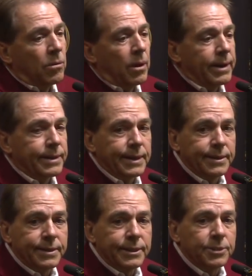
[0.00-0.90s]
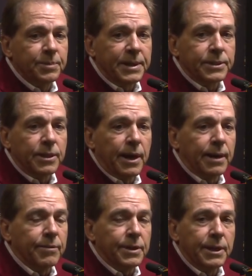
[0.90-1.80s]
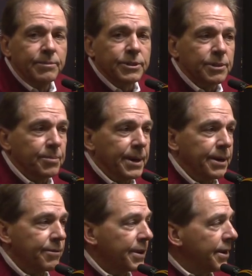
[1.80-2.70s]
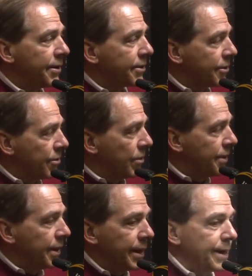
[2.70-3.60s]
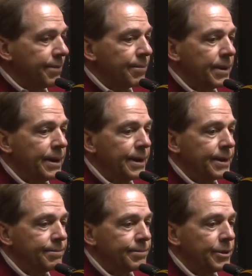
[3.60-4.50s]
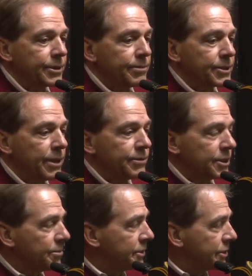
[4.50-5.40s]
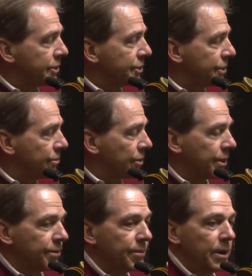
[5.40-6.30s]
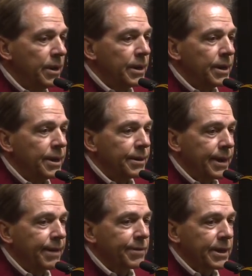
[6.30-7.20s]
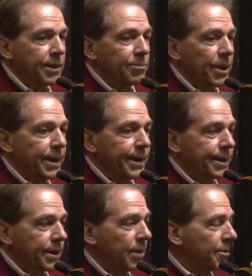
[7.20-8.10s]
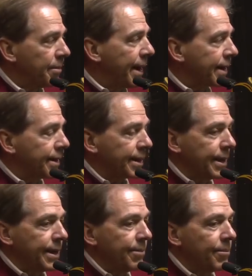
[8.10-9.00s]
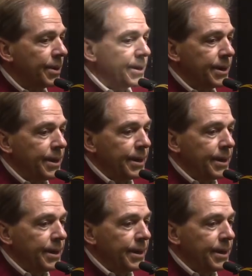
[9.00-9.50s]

Well, I think it speaks a lot of a team's competitive character when they put themselves in a position where they have to keep playing and coming back in the game, but